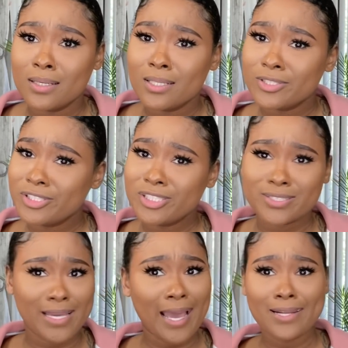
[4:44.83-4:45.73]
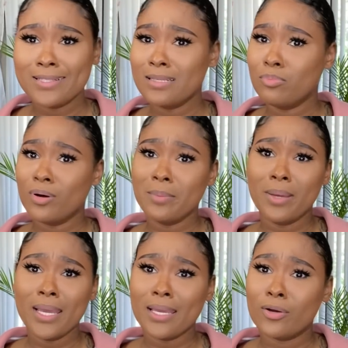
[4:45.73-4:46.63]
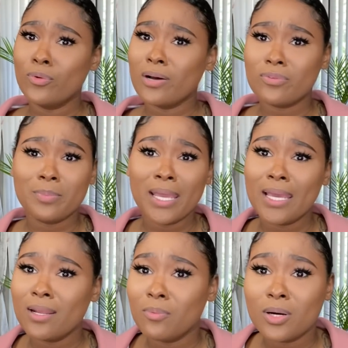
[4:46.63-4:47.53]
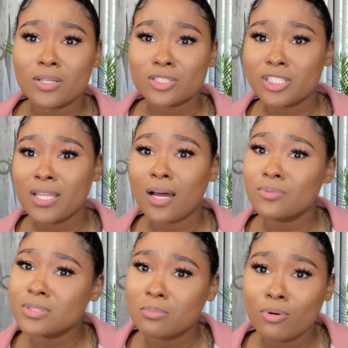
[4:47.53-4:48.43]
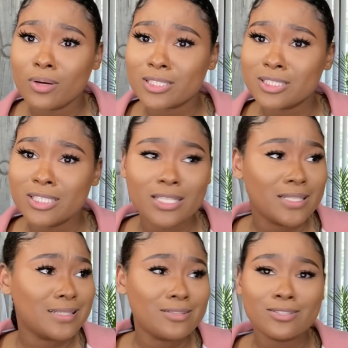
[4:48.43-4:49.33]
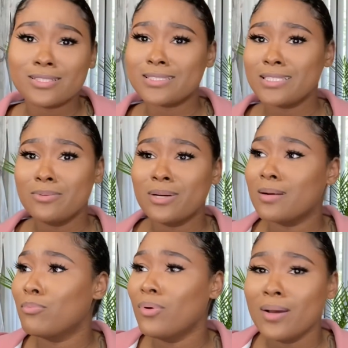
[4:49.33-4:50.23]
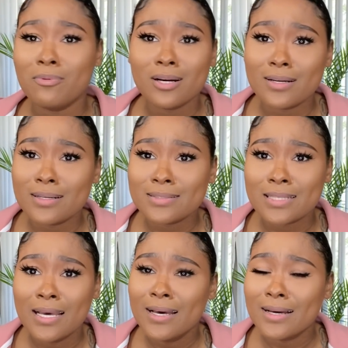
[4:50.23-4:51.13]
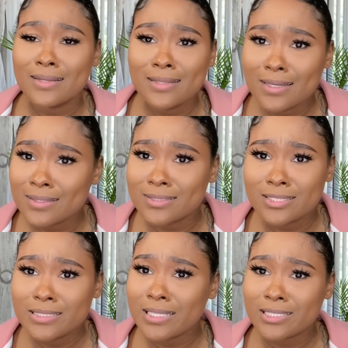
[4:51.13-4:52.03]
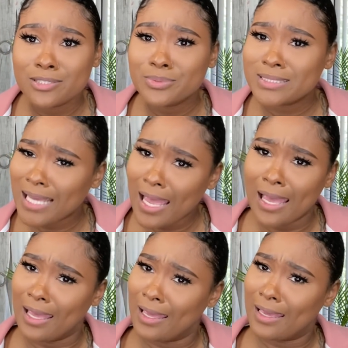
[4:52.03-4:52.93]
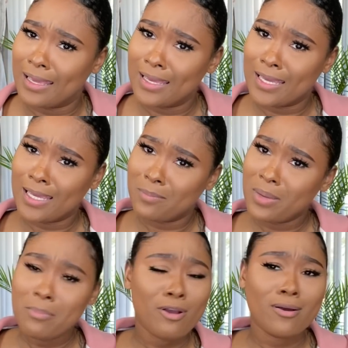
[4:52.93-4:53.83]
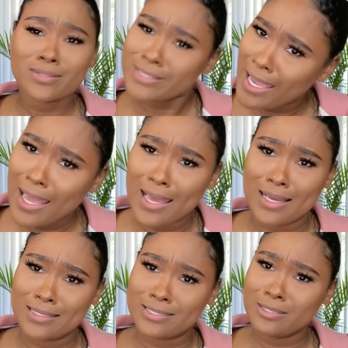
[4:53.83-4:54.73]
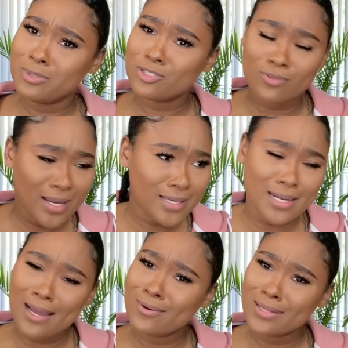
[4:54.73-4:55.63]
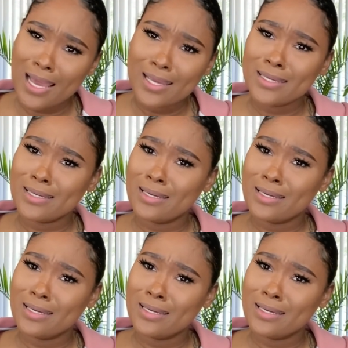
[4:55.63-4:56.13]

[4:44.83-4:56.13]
She just got in the boy bed, whoever bed it was. She thought it was the boy. She didn't look to see where the boy was or nothing. She said she was tired. Baby girl tired. She been drinking all night.